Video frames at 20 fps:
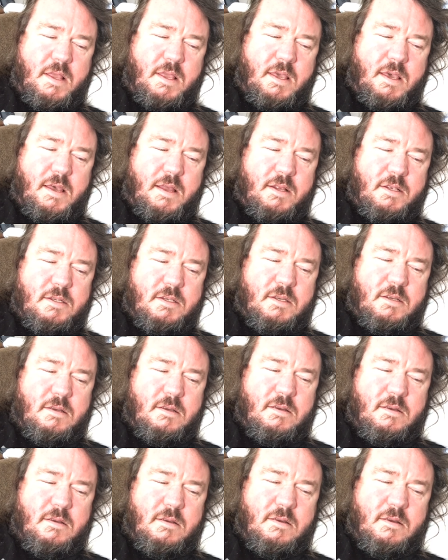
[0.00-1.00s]
gates
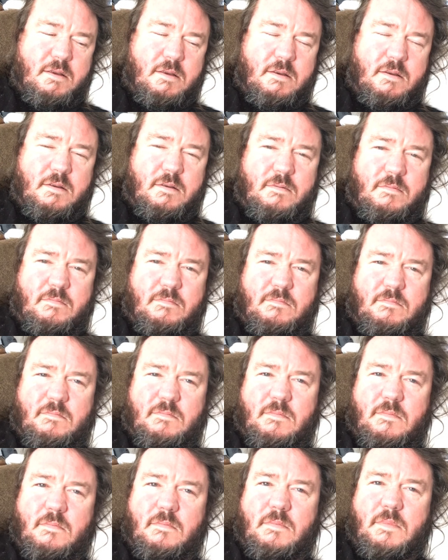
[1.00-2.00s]

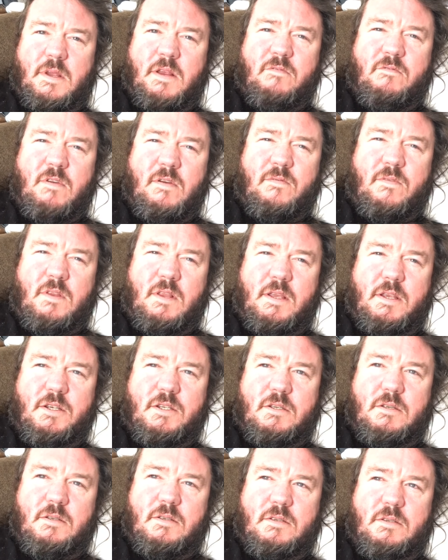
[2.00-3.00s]
in
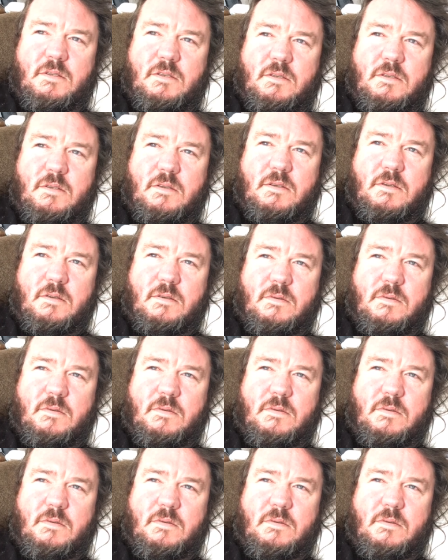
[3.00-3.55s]
Revelations?